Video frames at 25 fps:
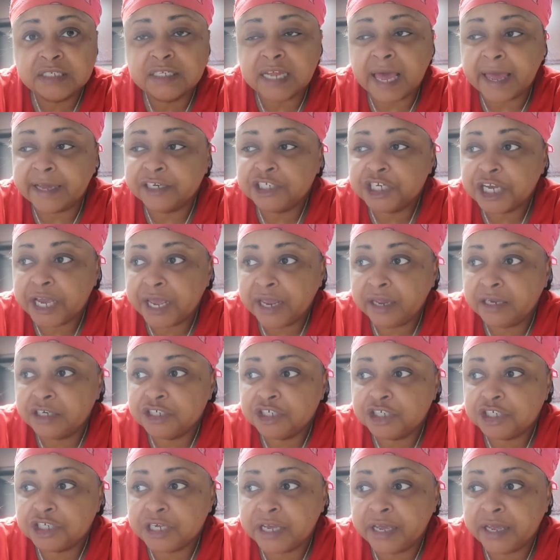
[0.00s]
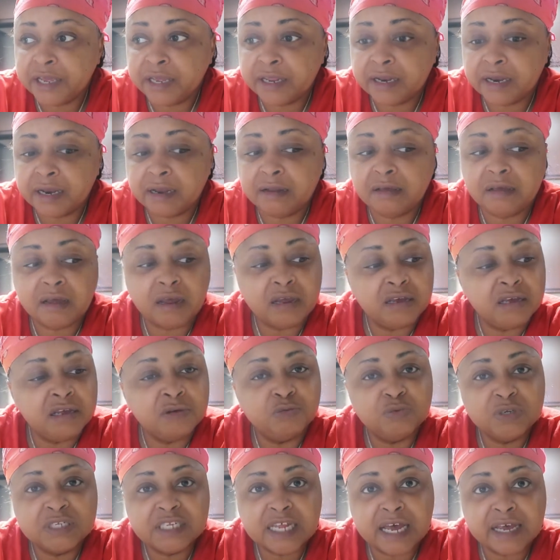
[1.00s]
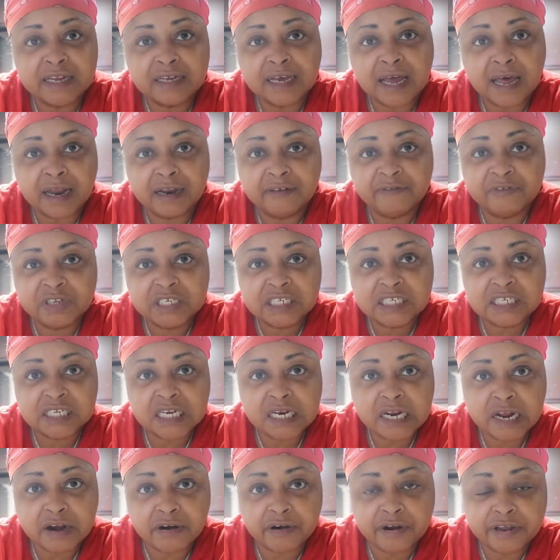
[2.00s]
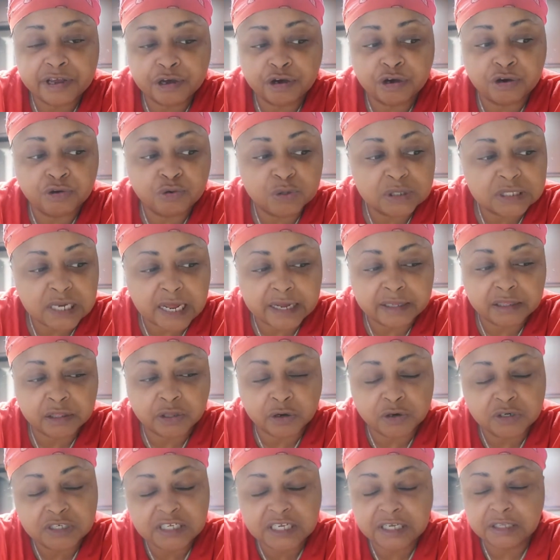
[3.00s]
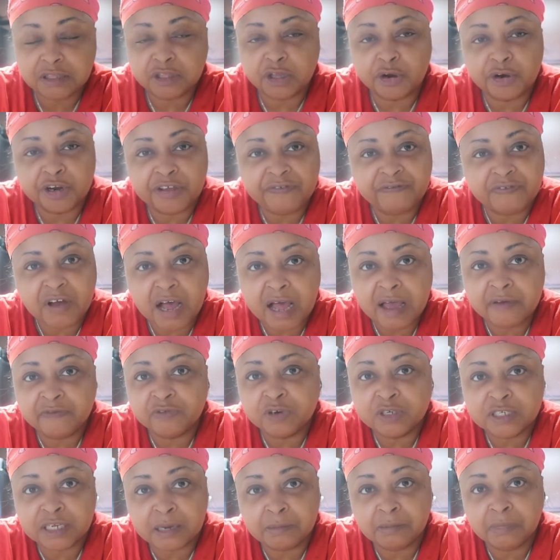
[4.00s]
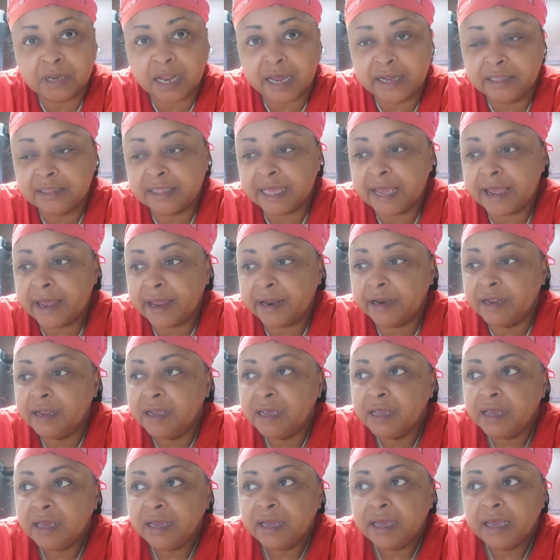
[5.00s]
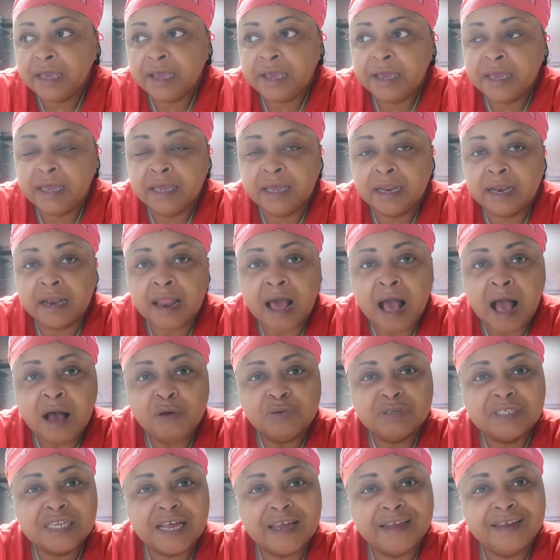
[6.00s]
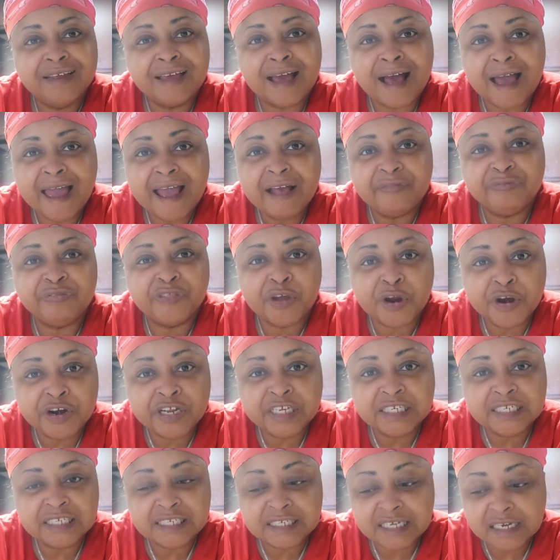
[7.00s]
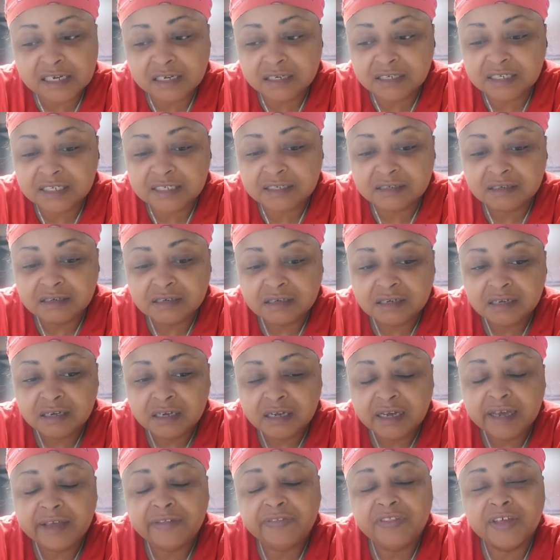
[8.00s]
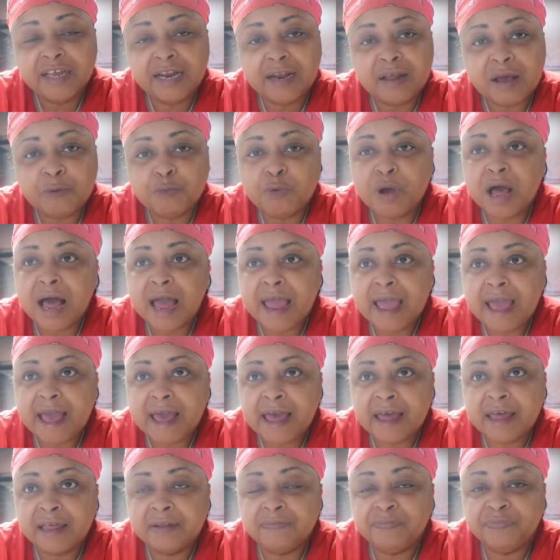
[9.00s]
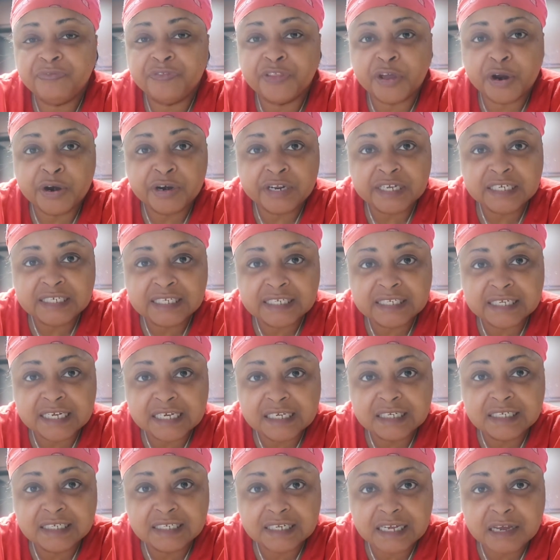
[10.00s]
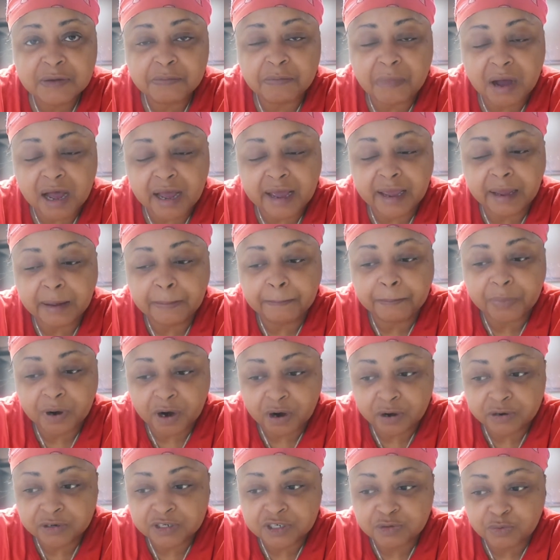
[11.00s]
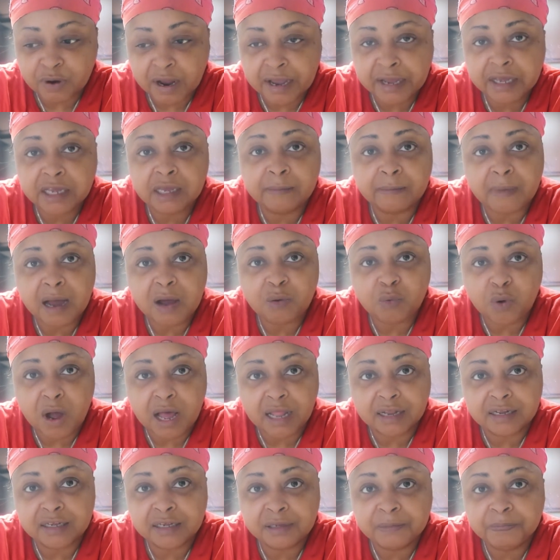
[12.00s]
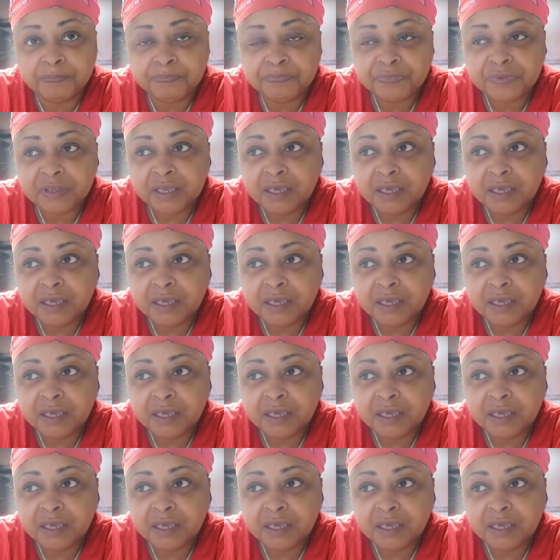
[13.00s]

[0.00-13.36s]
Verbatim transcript: exact change and it was that kind of a scenario it was like 1335 or something like that and i was like i had 30 cents and then well i had 30 cents in my purse right in my wallet